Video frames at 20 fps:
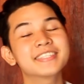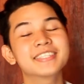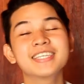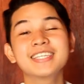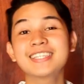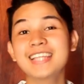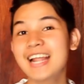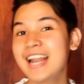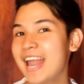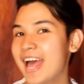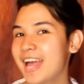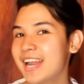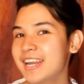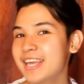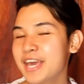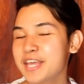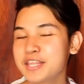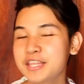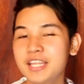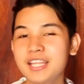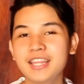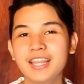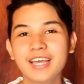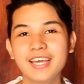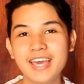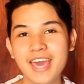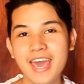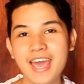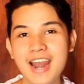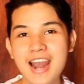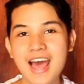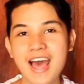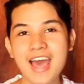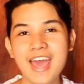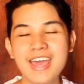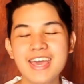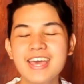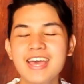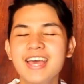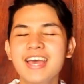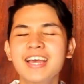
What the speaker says: Tita Lally and Tita Gelai.